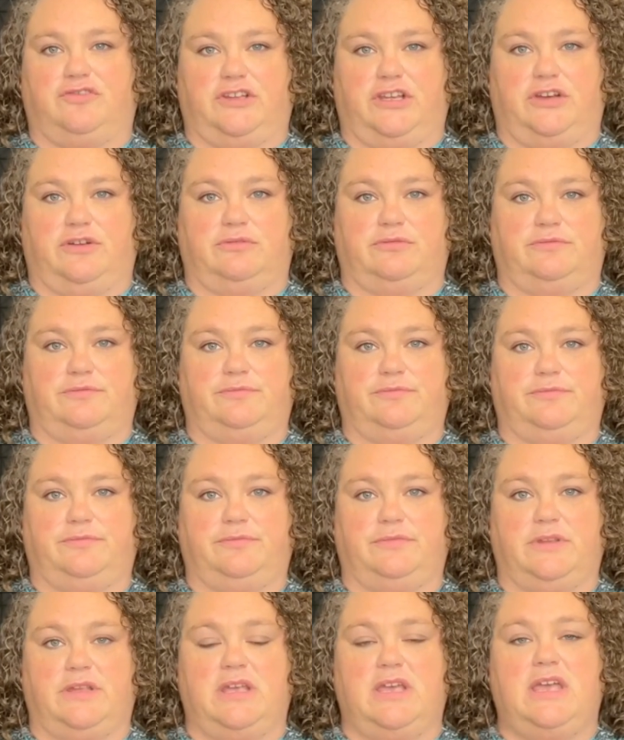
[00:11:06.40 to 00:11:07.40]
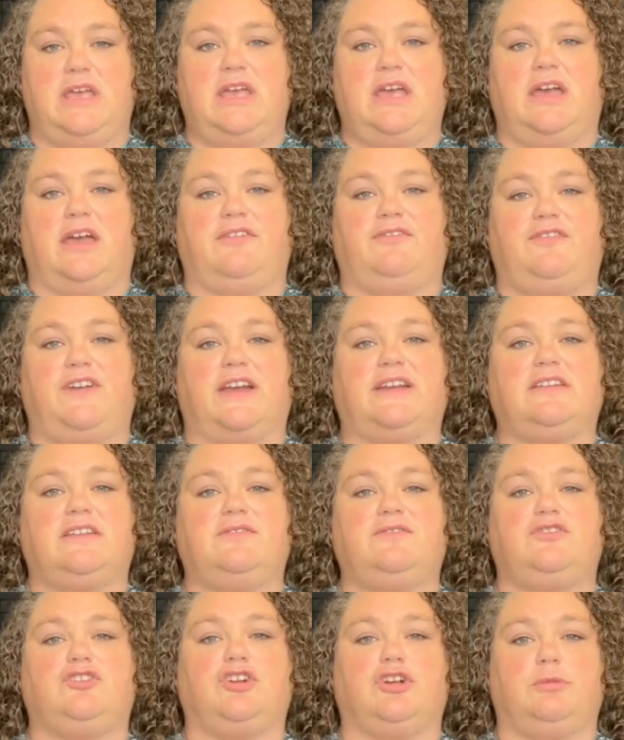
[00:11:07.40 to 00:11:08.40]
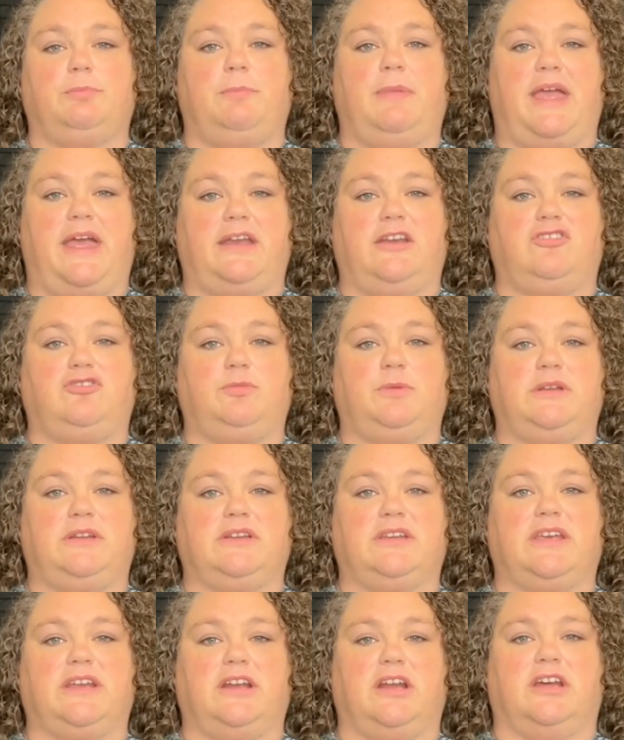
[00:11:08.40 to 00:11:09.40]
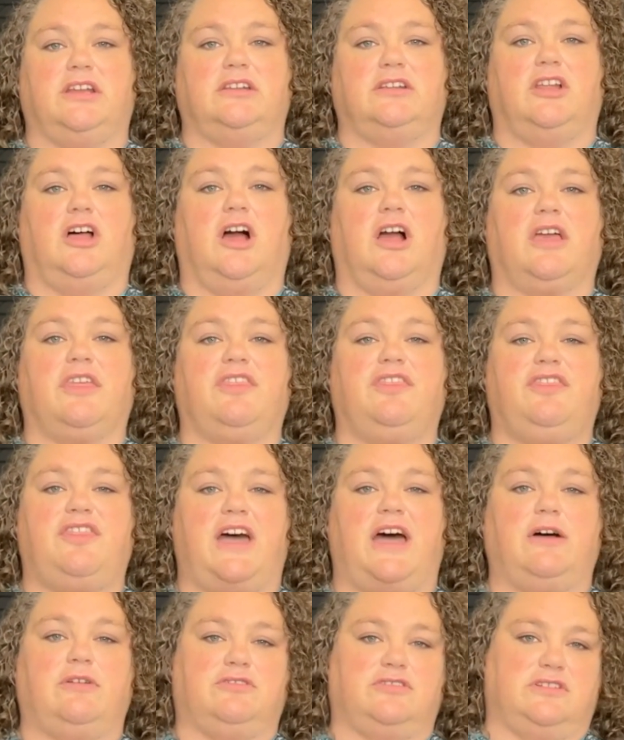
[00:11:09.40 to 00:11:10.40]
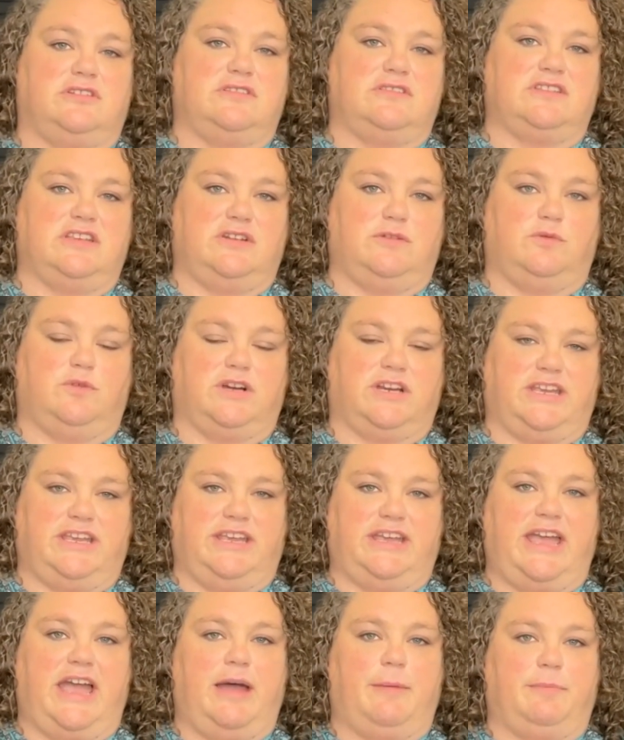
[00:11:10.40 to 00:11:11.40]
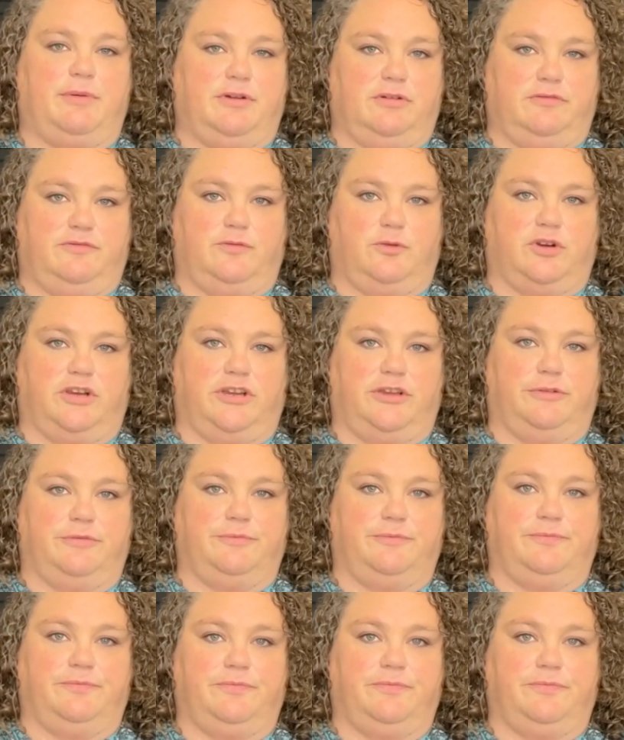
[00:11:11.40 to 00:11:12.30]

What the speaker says: flow. Effective term management can unlock thousands in working capital for you.